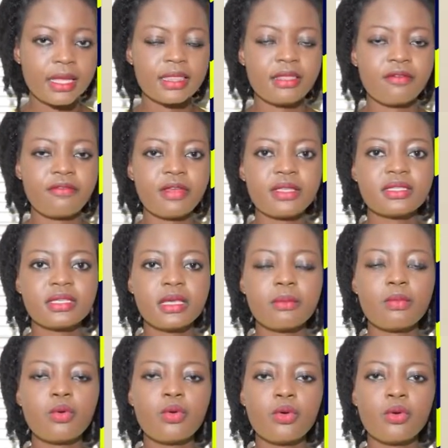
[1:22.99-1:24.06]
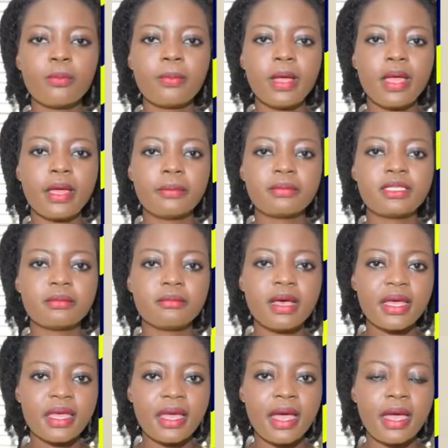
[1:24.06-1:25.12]
the victim whom um,
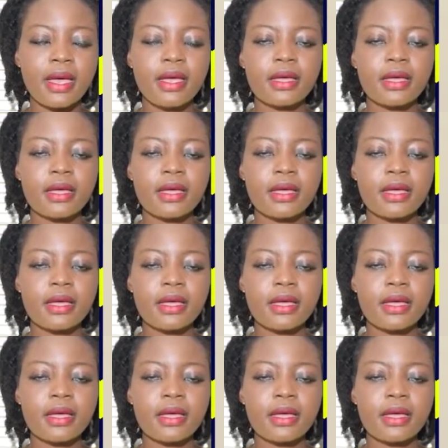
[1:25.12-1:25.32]
Timaya